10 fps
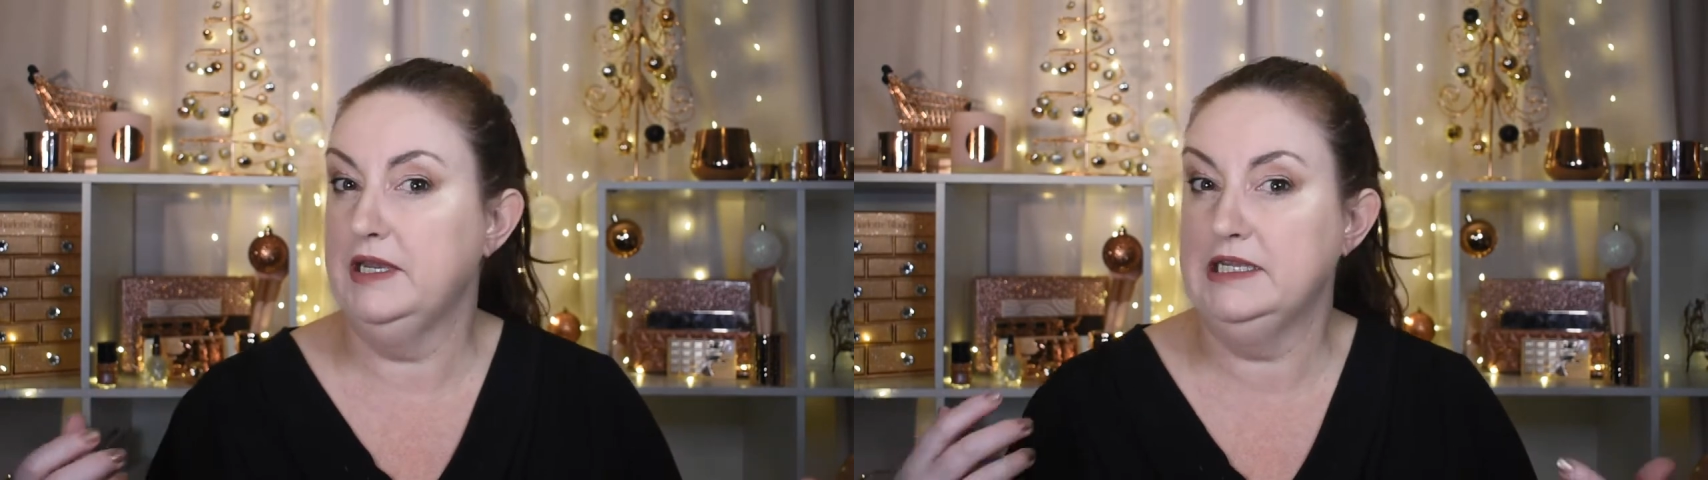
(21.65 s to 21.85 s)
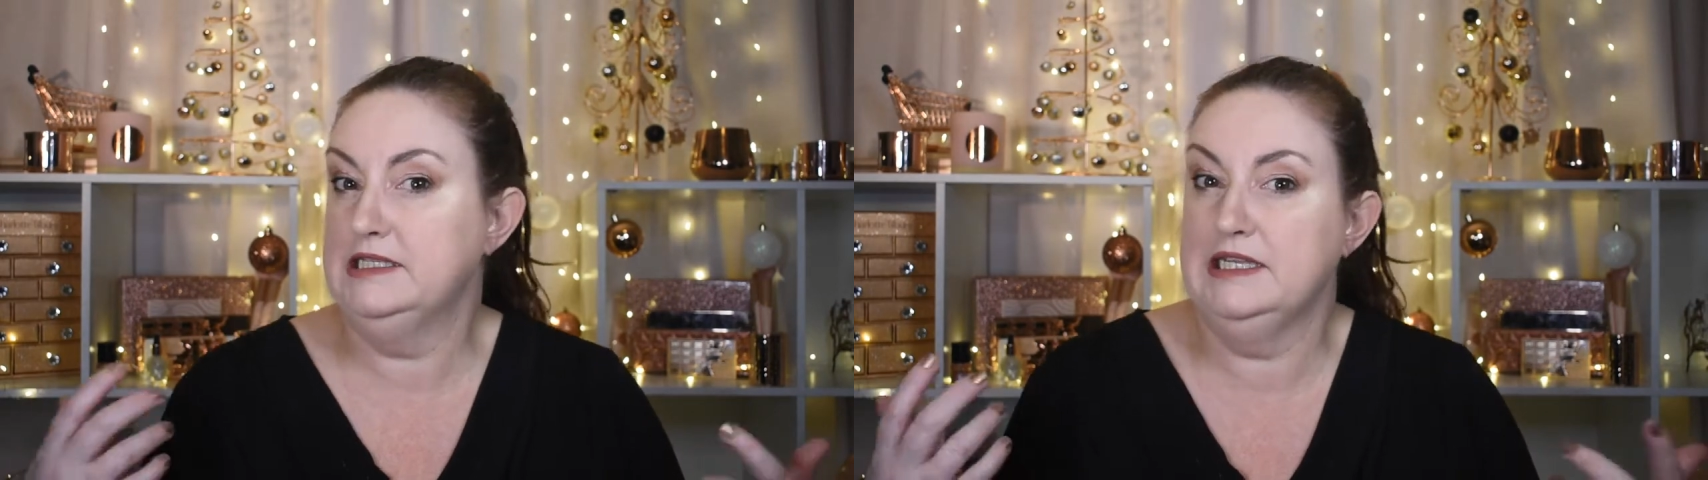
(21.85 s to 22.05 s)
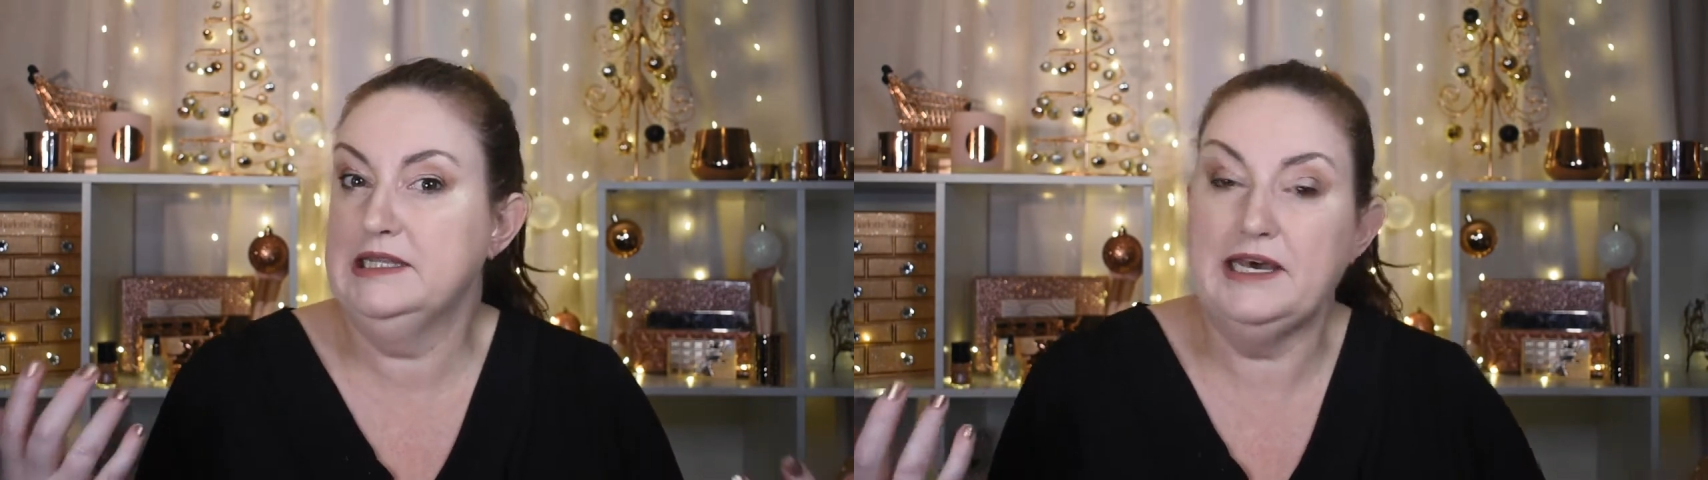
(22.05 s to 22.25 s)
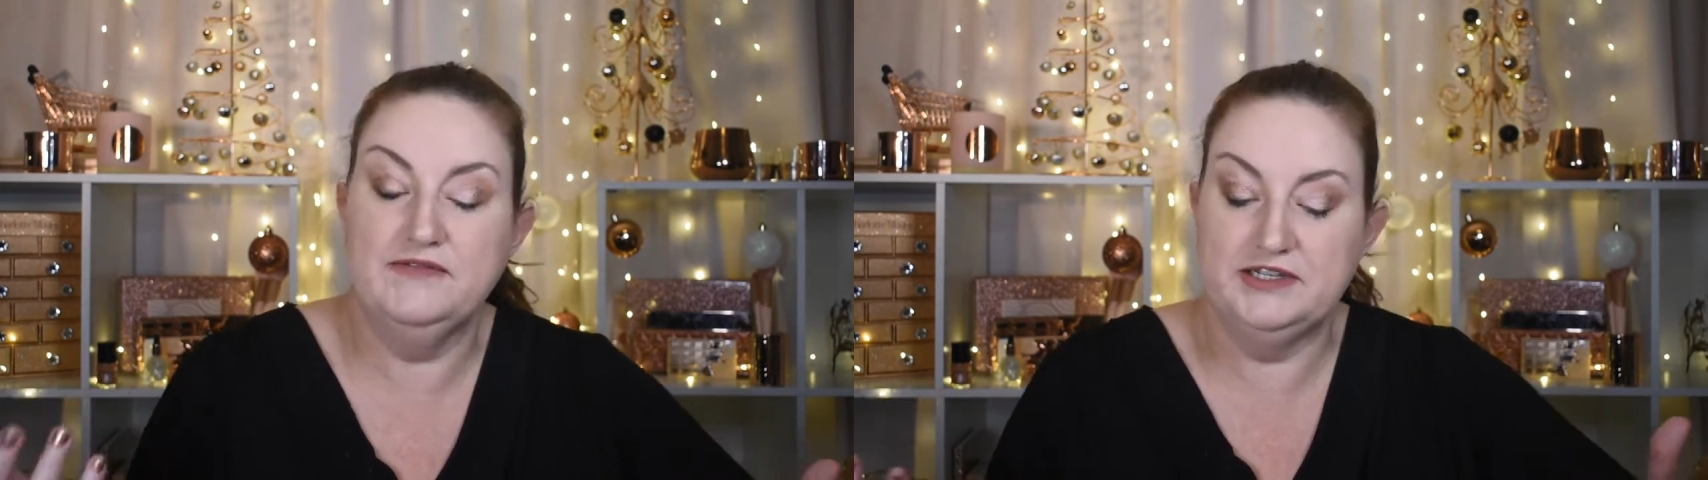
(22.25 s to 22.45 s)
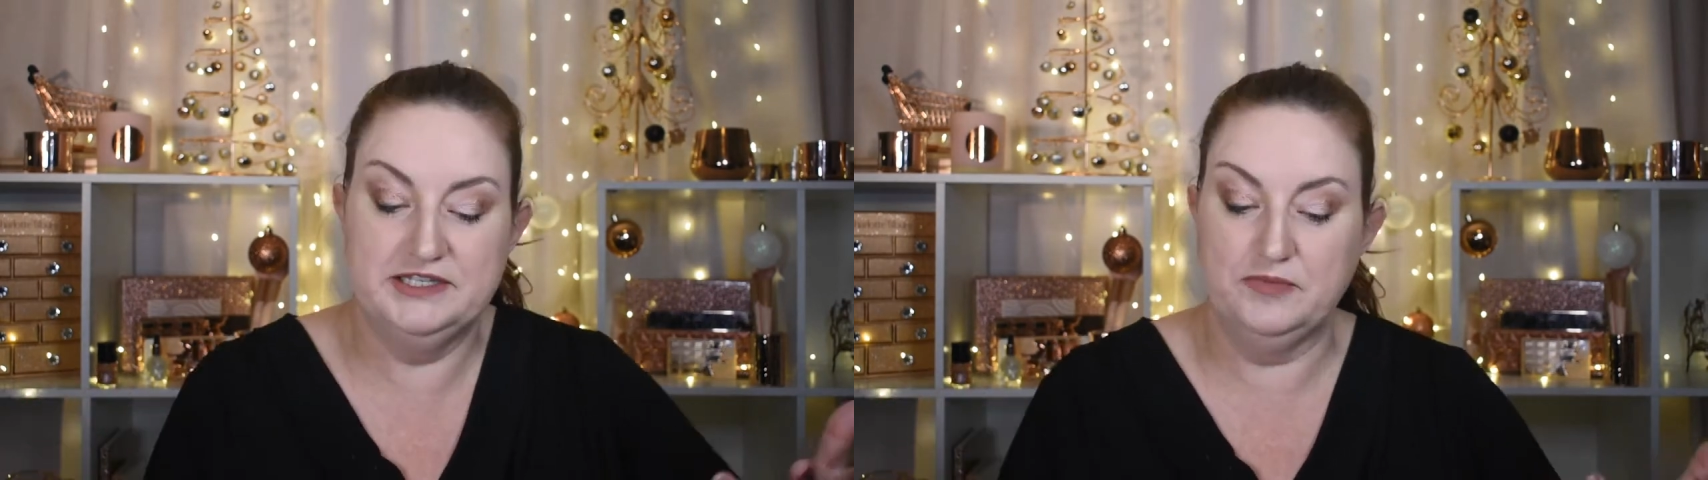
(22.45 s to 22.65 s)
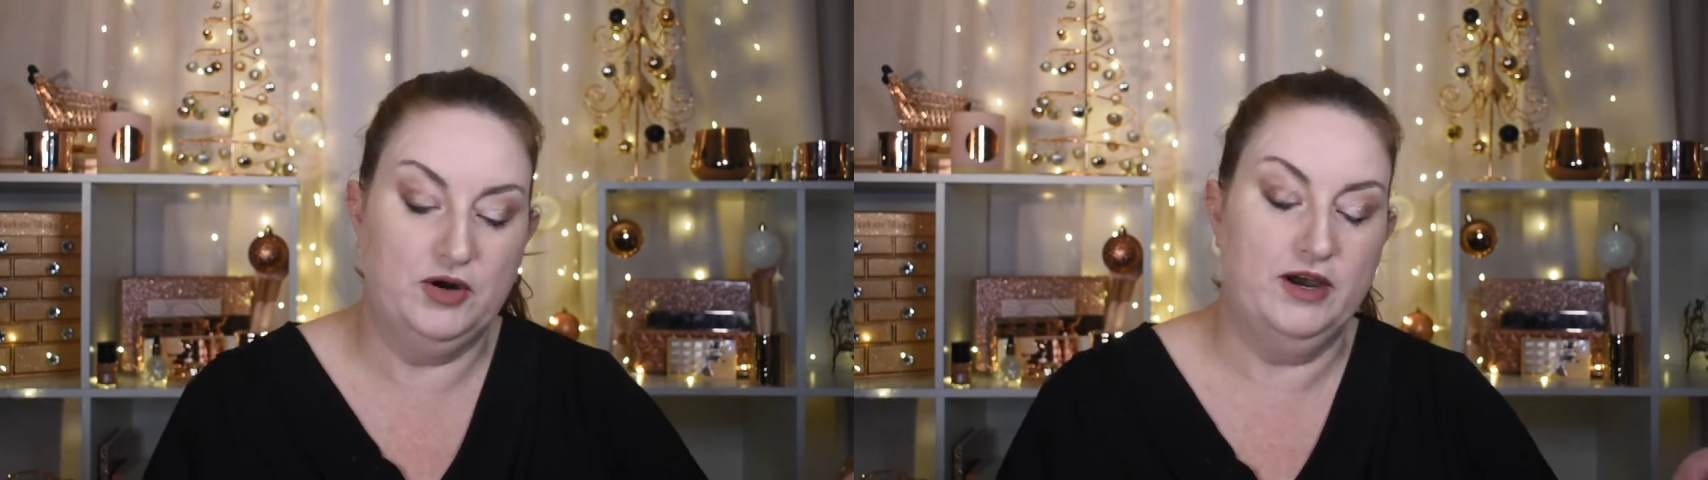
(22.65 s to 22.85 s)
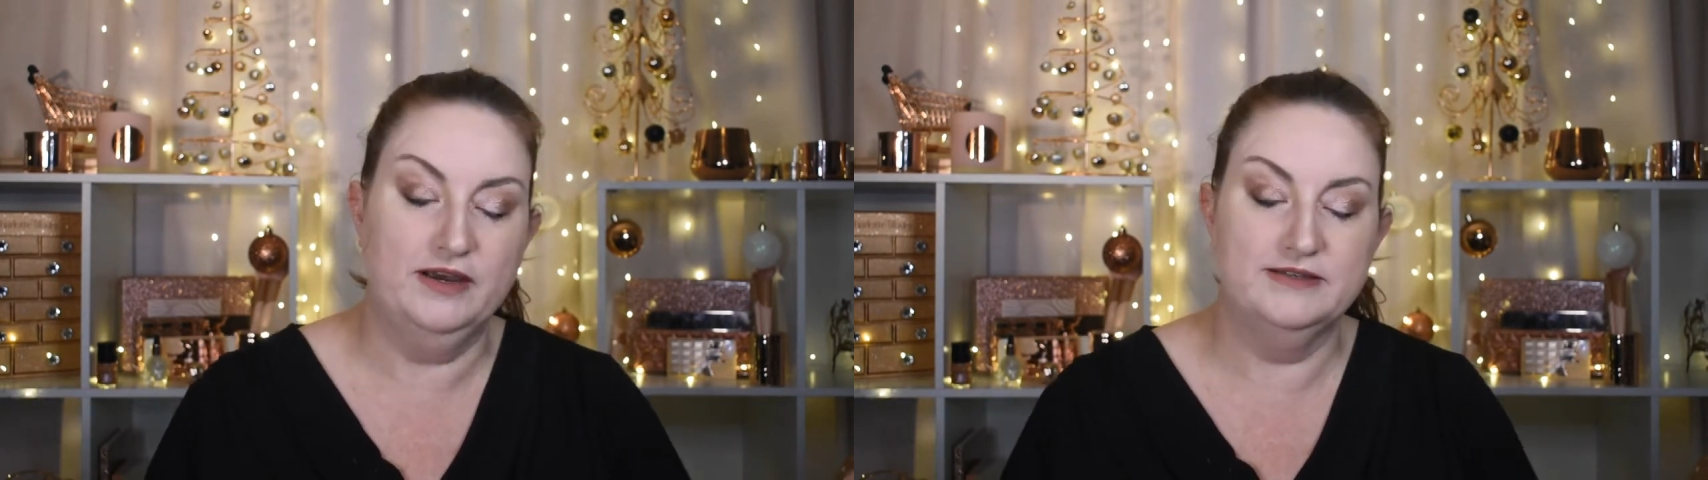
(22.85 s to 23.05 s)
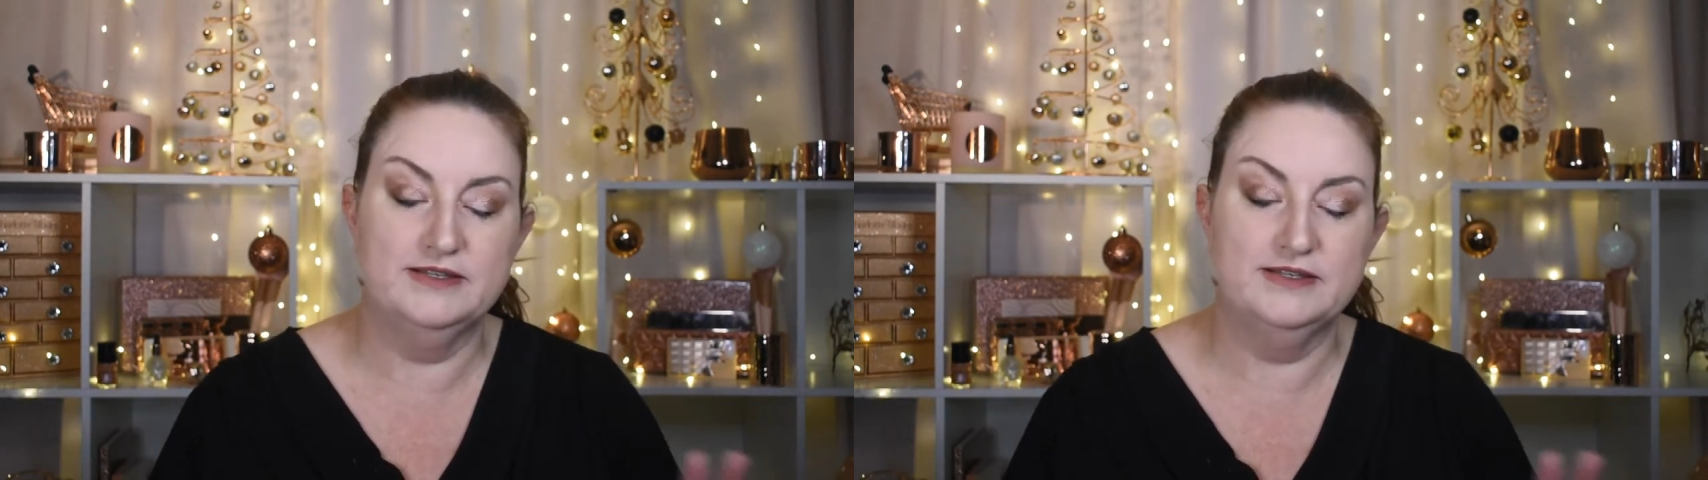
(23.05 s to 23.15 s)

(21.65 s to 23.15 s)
it's a lovely surprise.